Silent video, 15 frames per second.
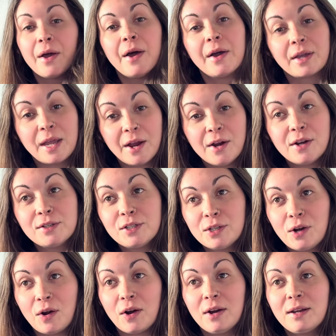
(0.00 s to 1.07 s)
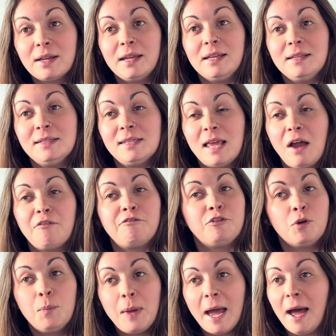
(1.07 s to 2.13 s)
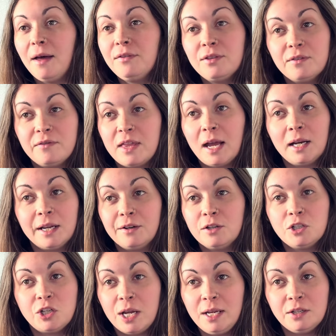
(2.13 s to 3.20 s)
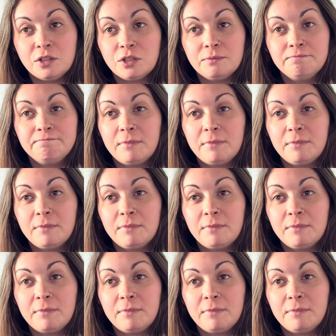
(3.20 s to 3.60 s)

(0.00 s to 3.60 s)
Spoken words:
A character arc is that full path of that interchange.